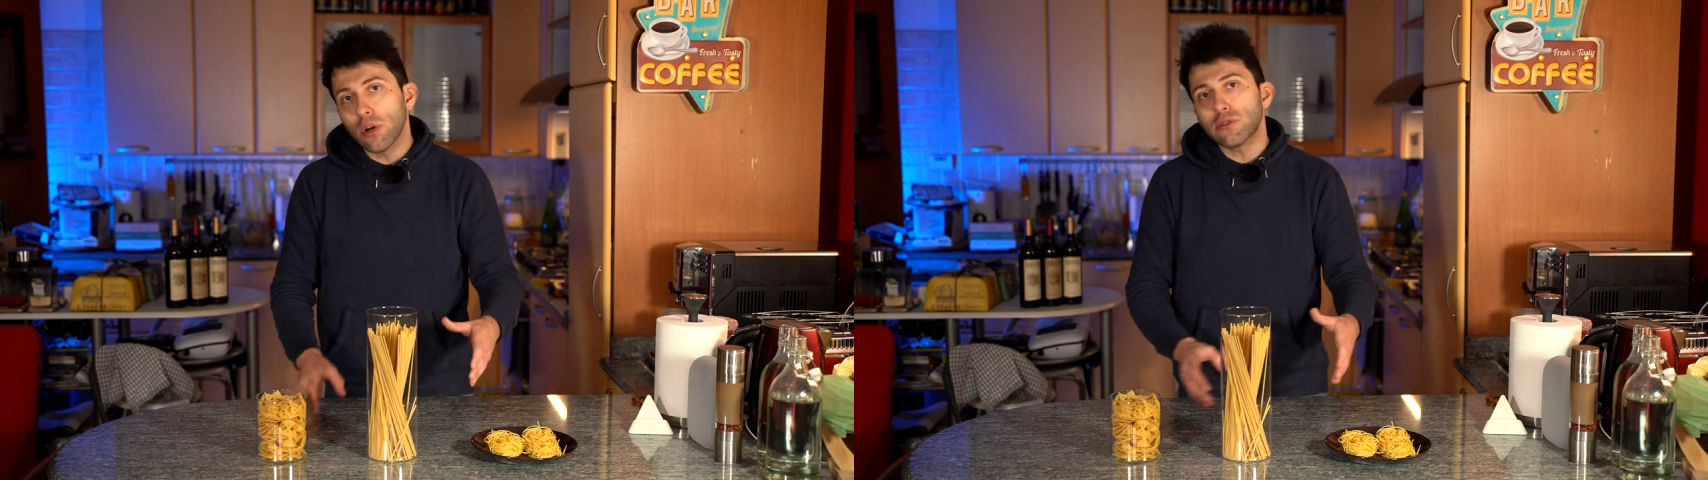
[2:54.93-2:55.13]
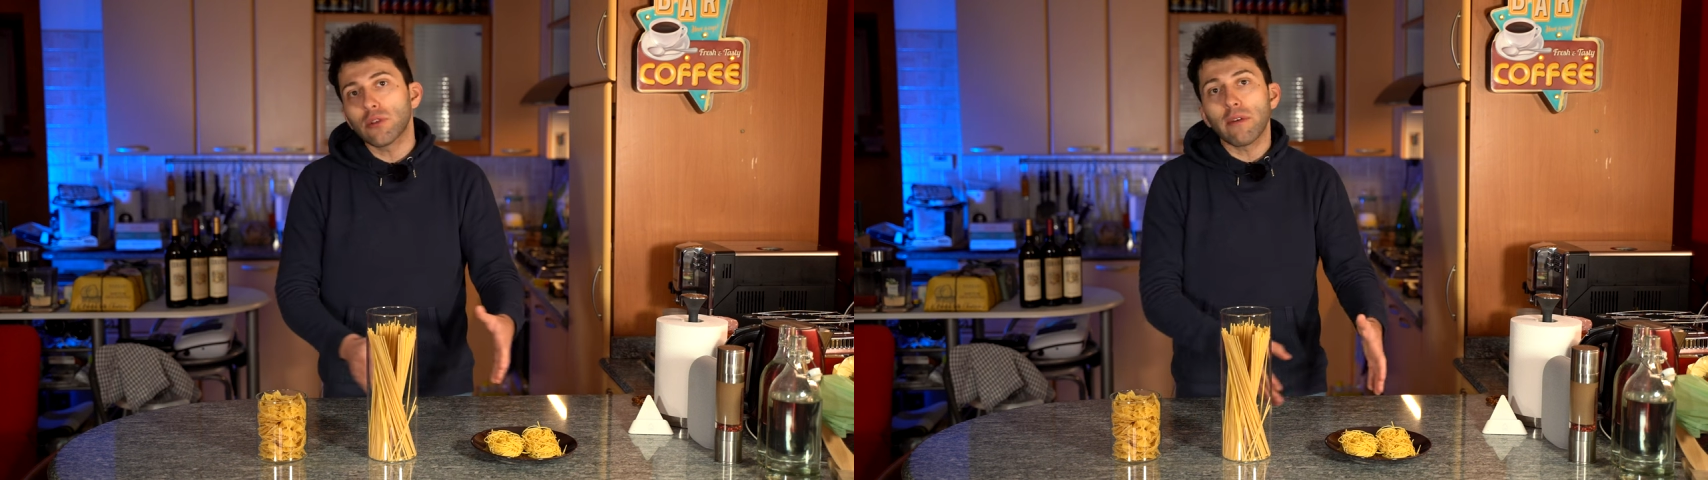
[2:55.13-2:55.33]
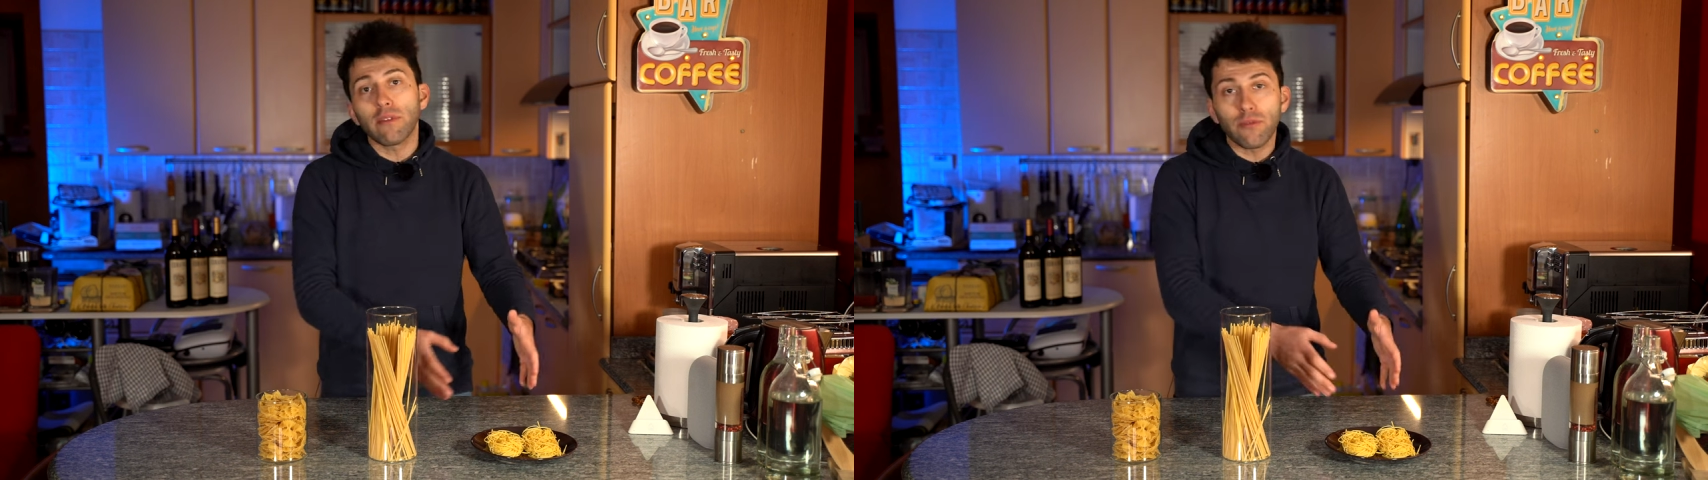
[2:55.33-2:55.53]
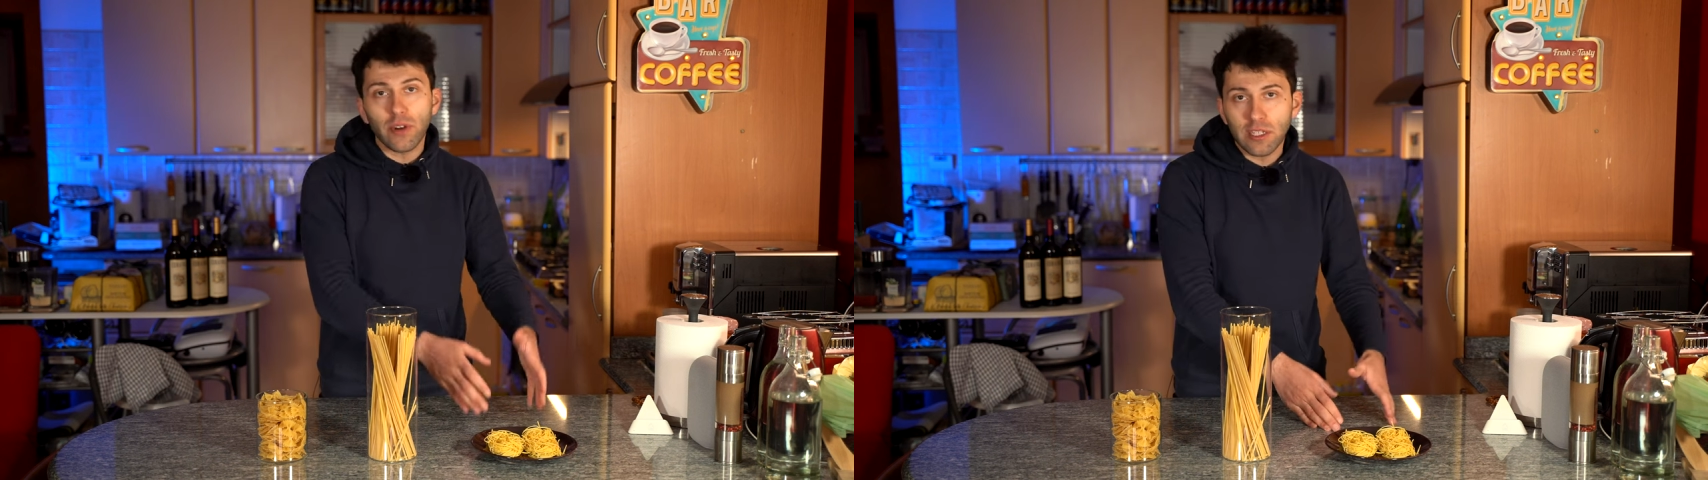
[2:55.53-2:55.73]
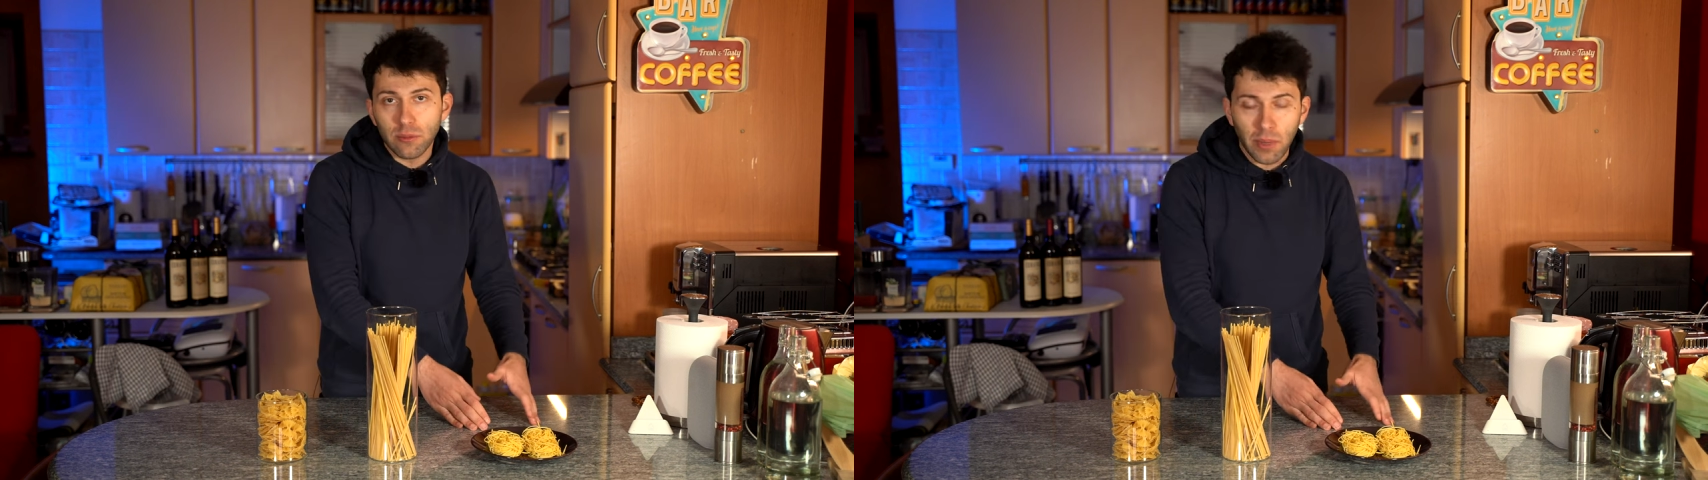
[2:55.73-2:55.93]
also have
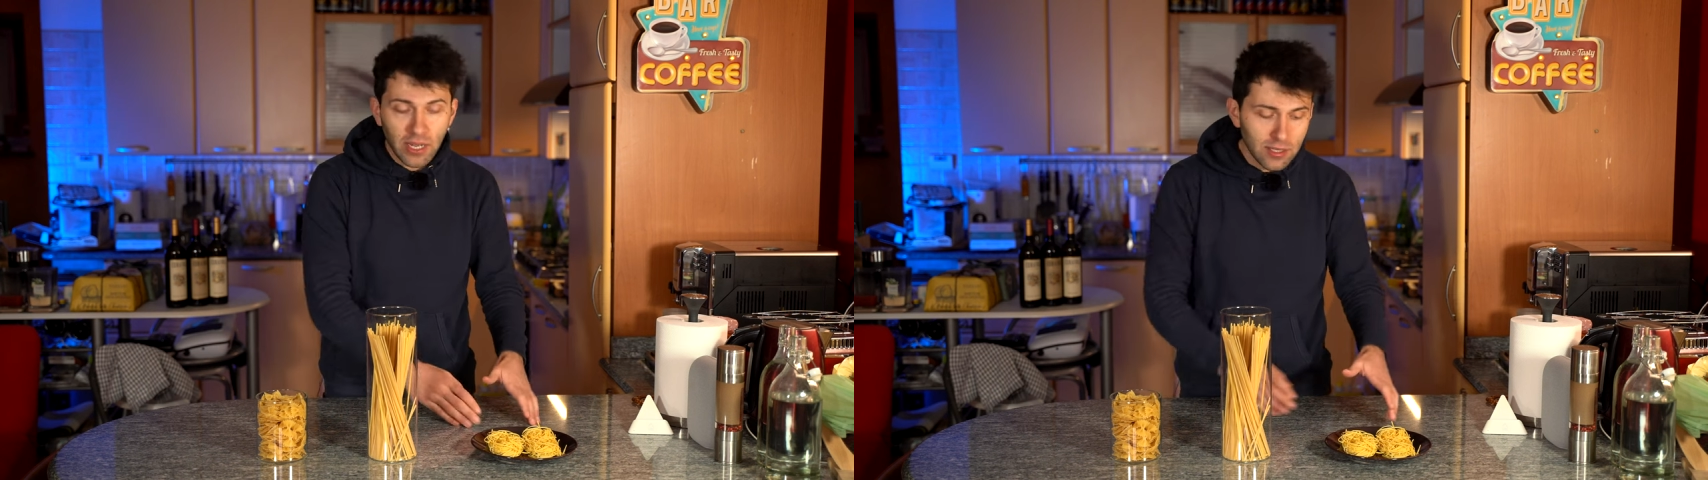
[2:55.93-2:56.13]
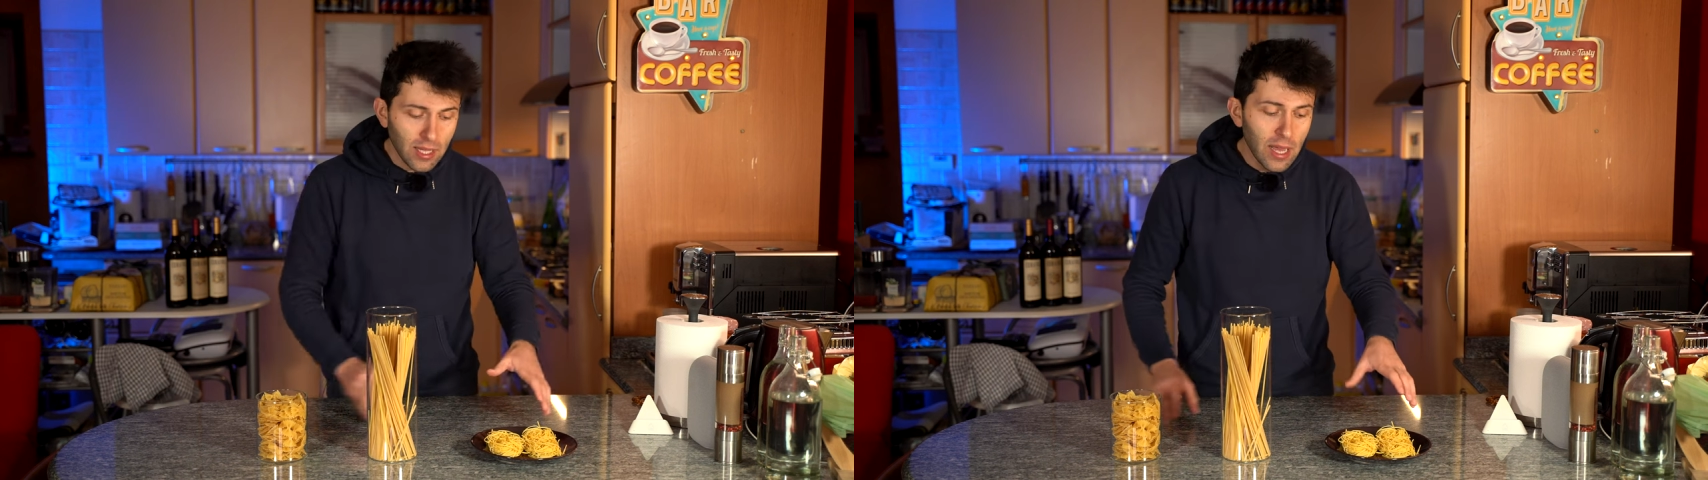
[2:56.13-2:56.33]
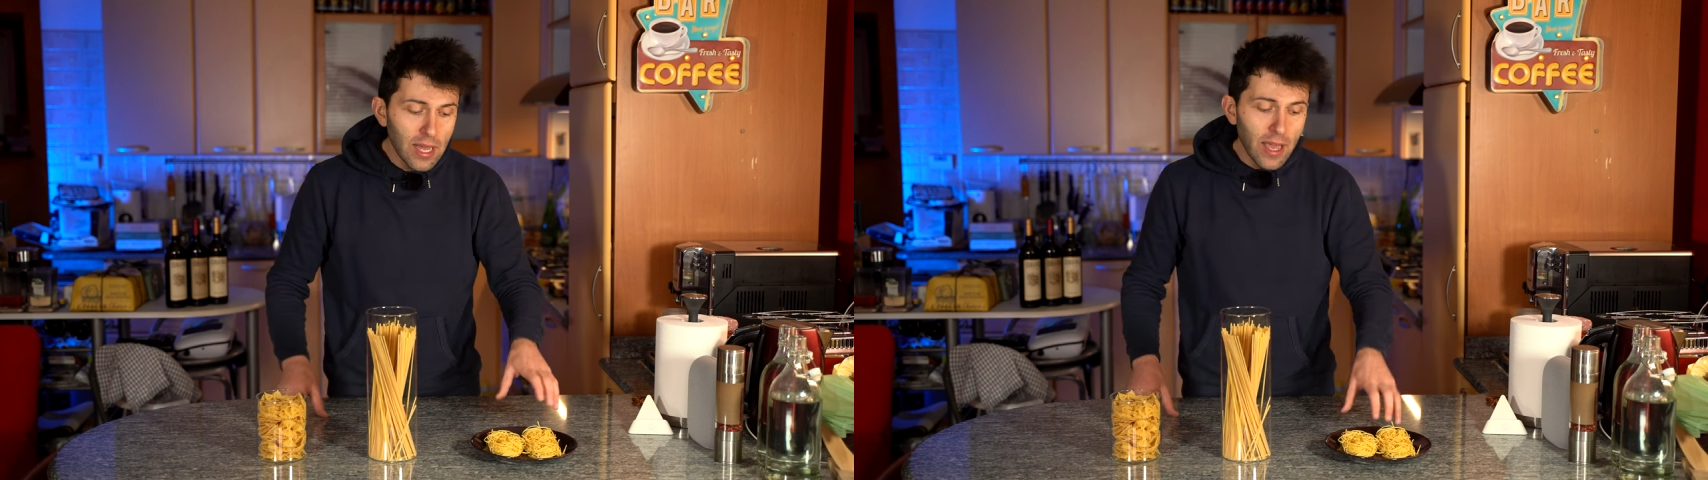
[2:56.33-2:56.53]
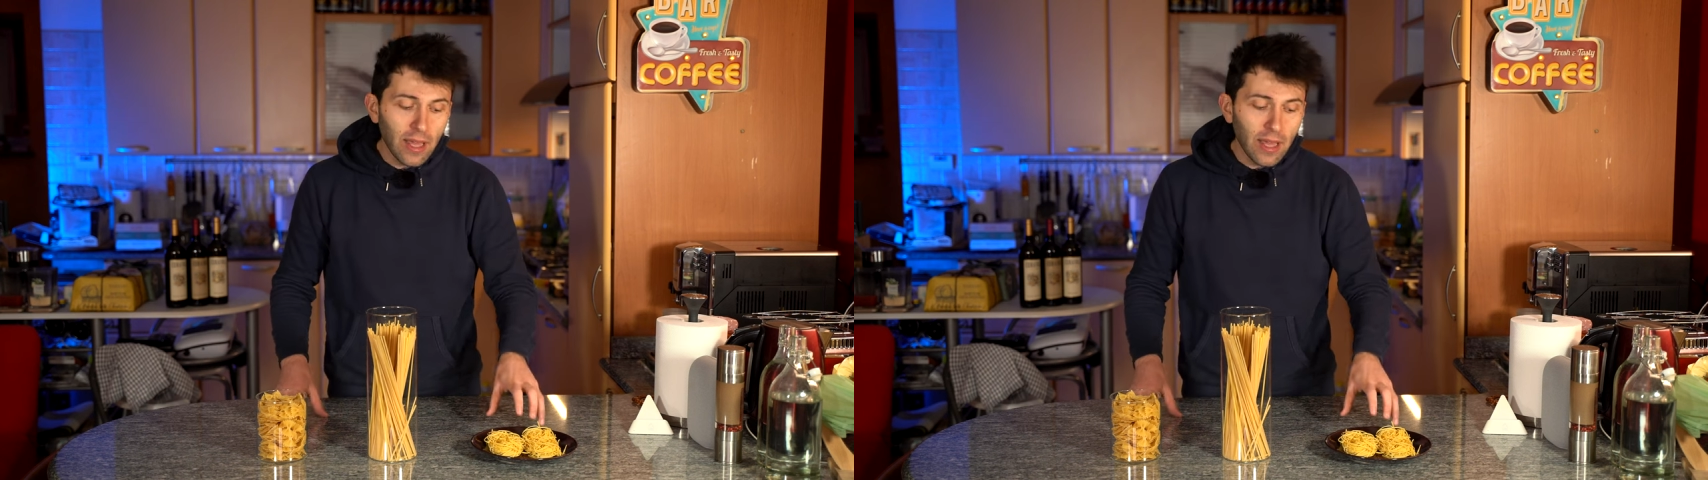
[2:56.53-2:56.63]
fresh pasta